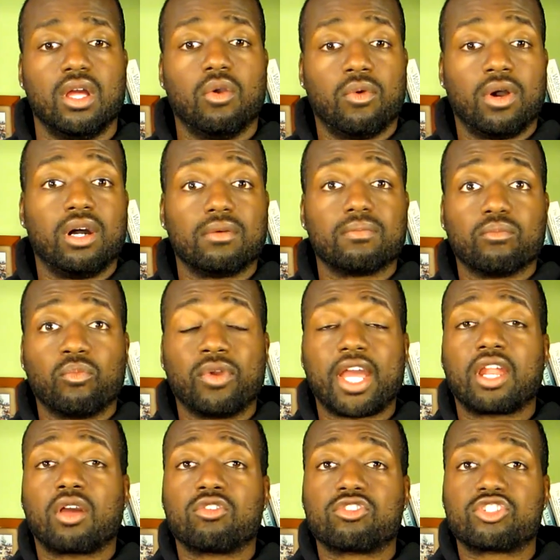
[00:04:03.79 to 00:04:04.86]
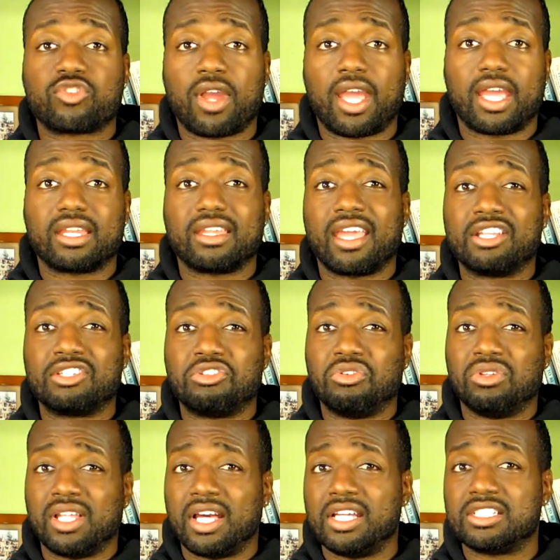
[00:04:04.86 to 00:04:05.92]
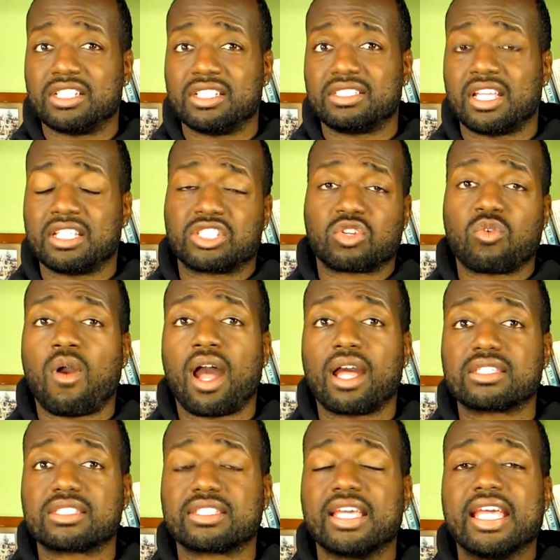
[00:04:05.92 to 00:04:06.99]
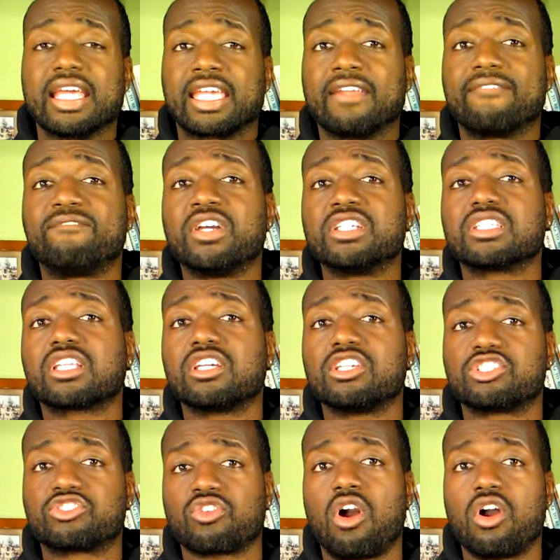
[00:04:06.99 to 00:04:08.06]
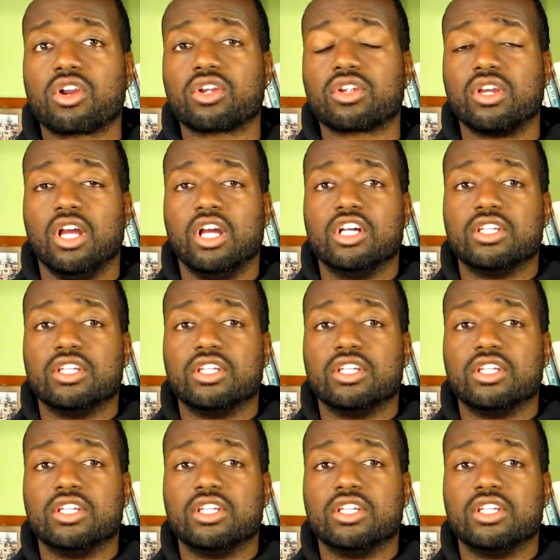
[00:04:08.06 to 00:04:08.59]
Well, we gotta go train and do lunges and squats, get physically stronger,